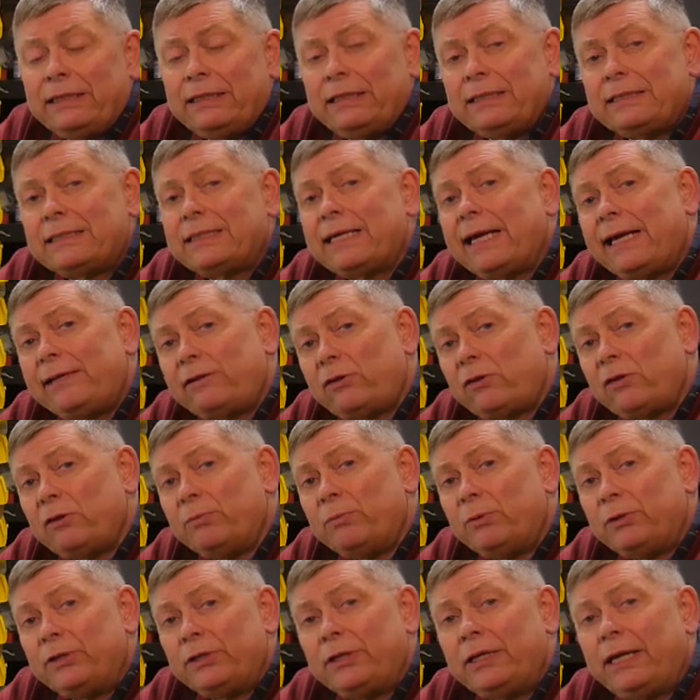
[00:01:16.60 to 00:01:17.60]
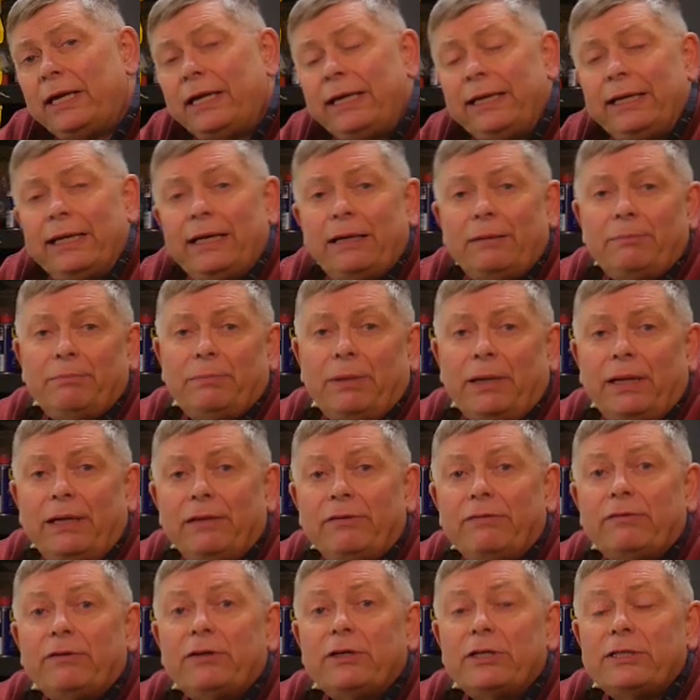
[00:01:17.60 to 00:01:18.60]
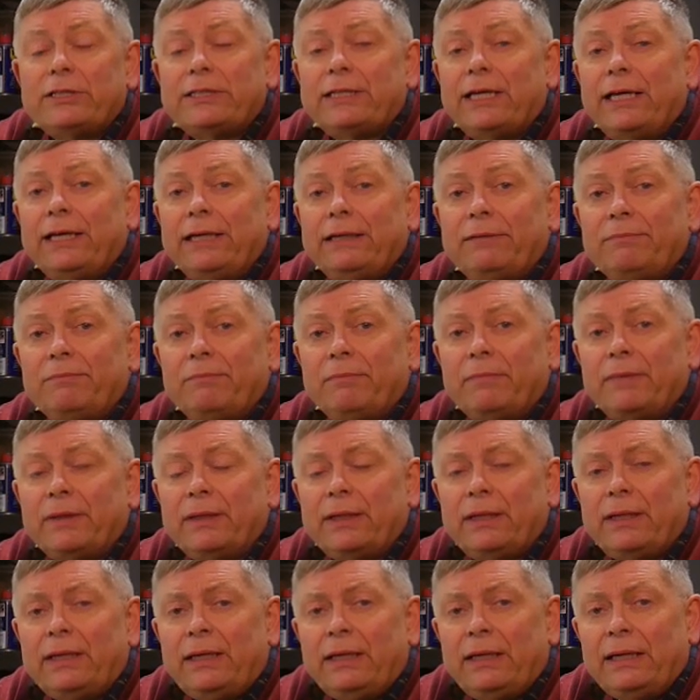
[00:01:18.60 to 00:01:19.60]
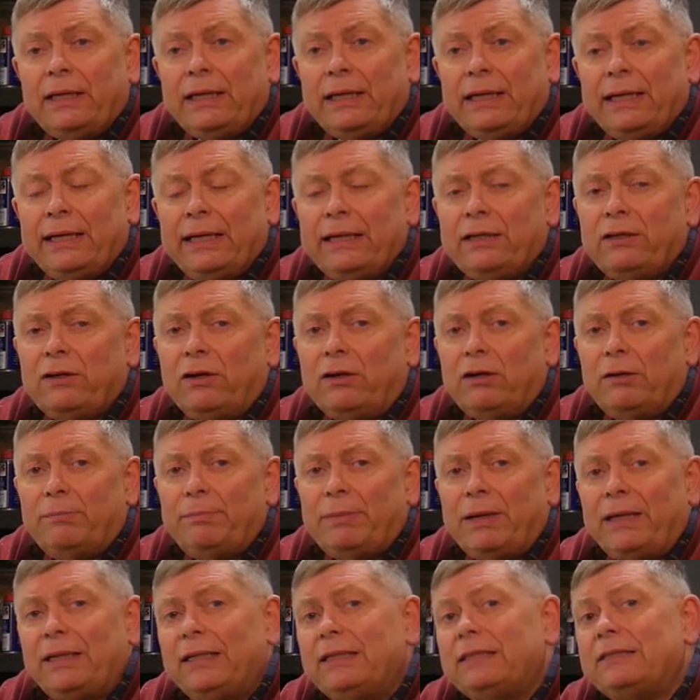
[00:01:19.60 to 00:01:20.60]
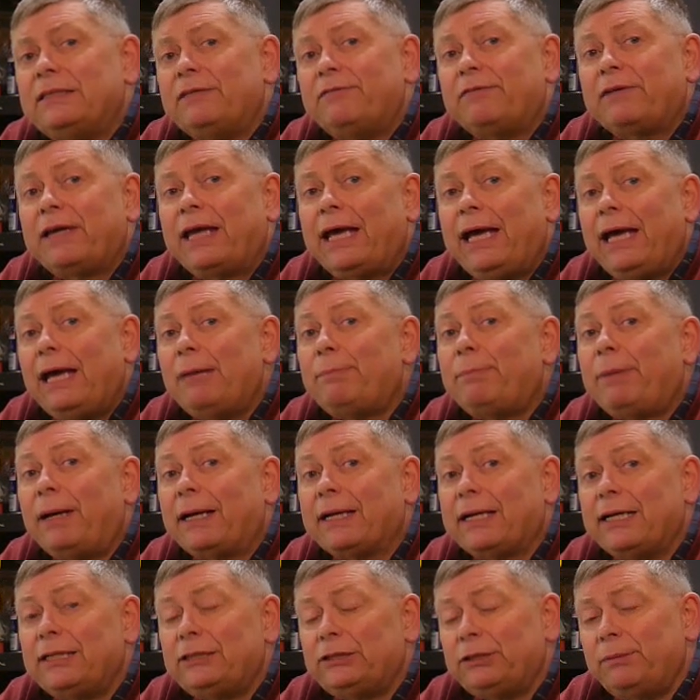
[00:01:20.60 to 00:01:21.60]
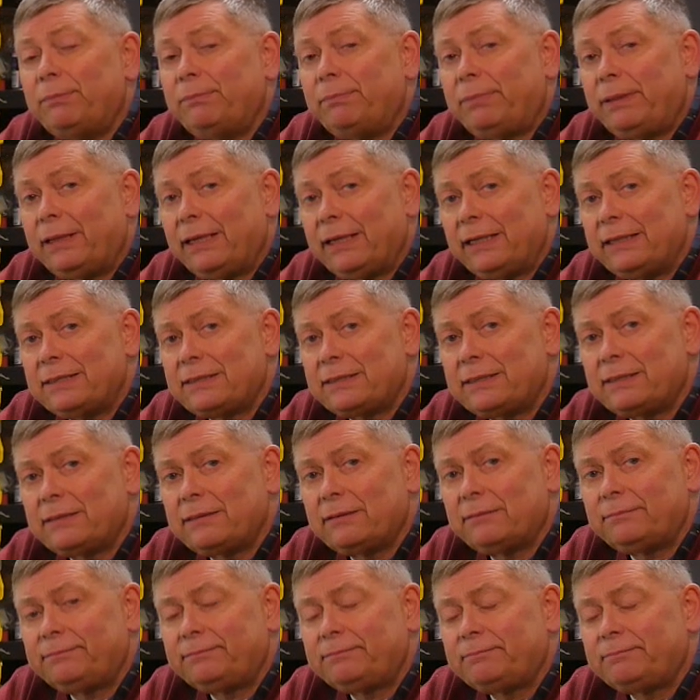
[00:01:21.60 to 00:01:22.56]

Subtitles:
scanned on the Monday, and by Thursday, he'd got a palliative care package in place.